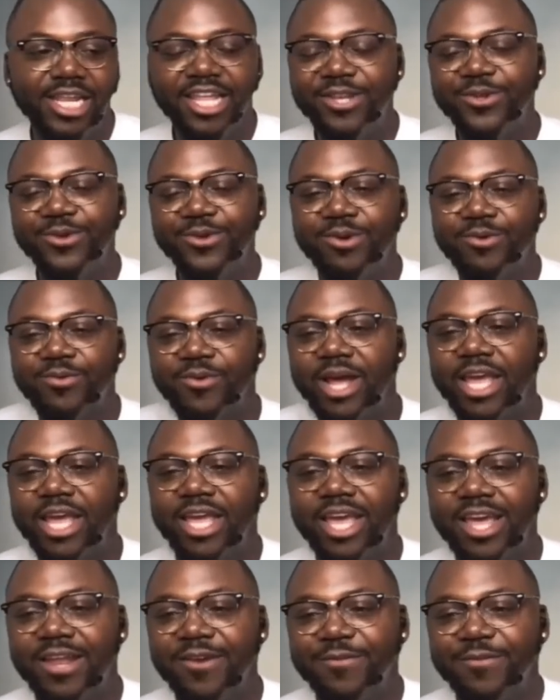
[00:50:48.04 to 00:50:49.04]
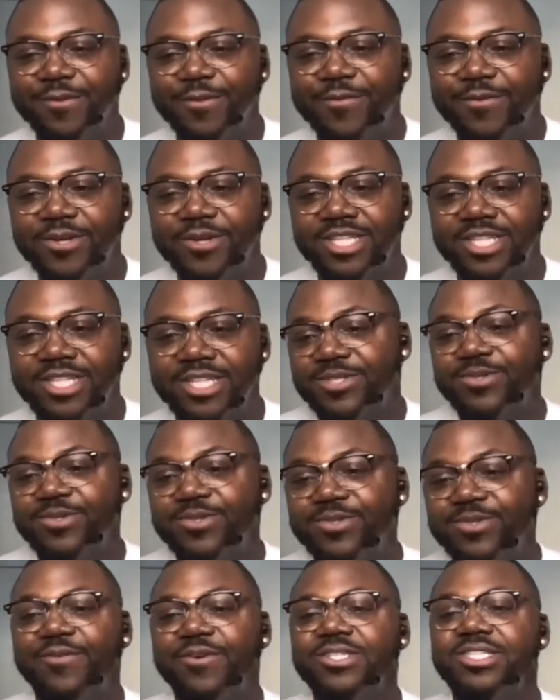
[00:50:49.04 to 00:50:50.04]
and they didn't do it right. And for the first,
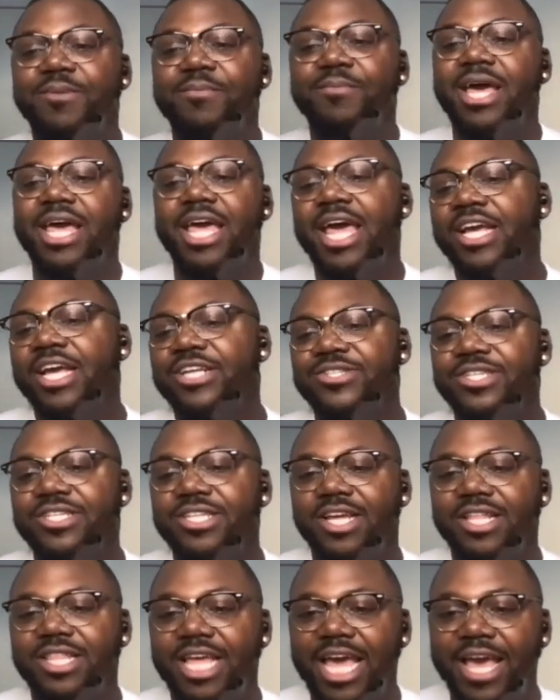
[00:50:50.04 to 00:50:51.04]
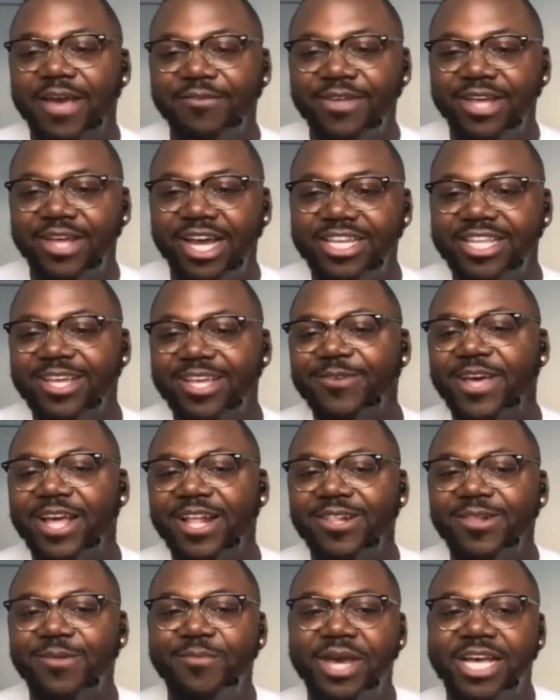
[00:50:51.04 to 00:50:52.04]
because this was the first time I actually done that. Every idea
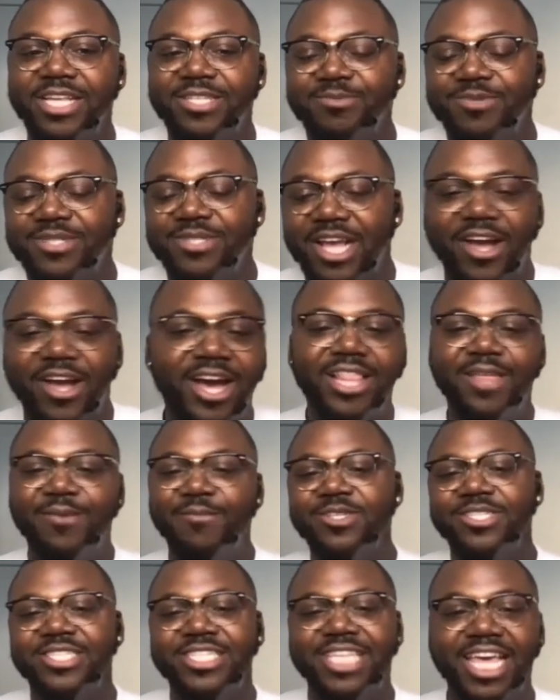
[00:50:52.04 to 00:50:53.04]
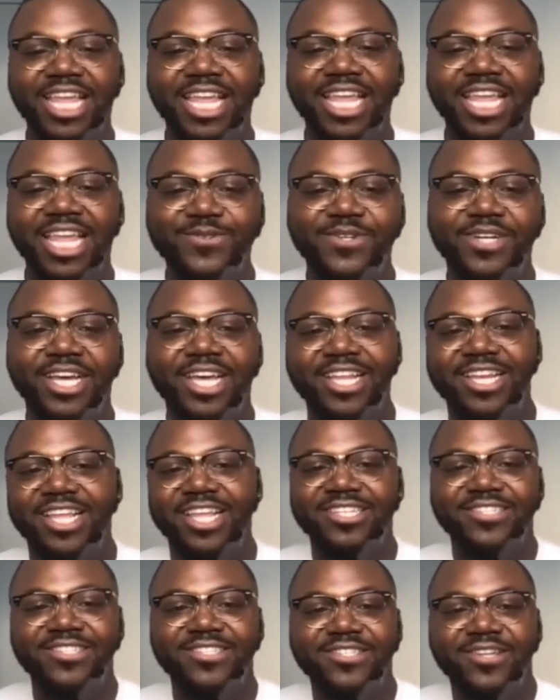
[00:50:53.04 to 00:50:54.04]
I've had in the past, it's like, oh, let me just get into it
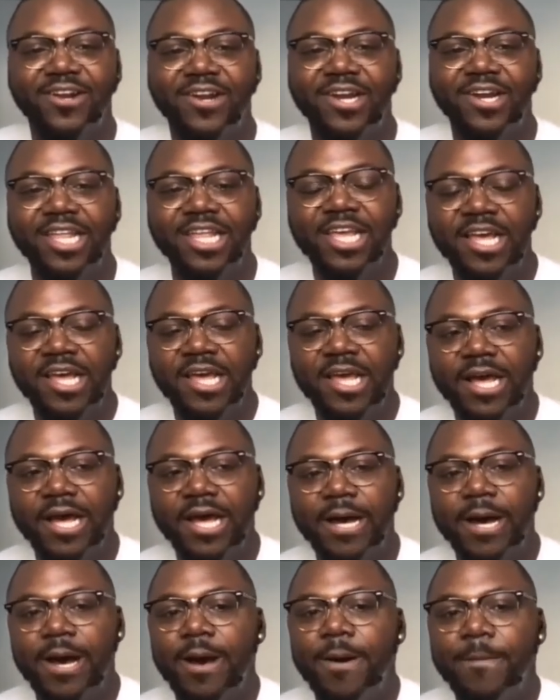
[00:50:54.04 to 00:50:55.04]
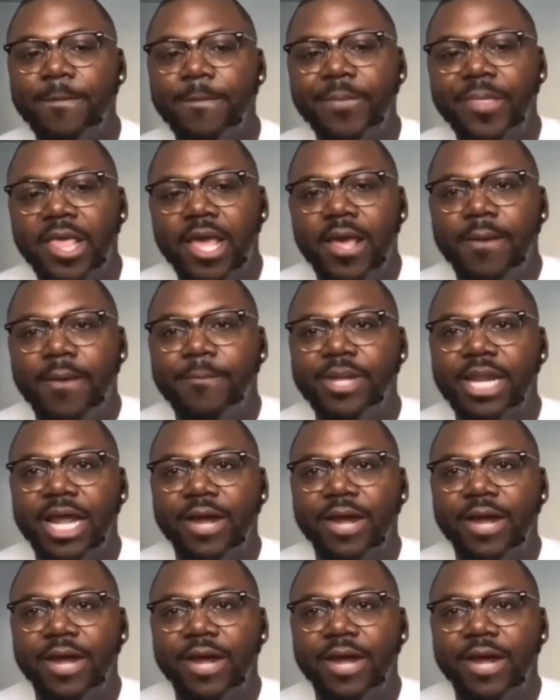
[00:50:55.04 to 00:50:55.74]
and let me just start it. Um, yeah.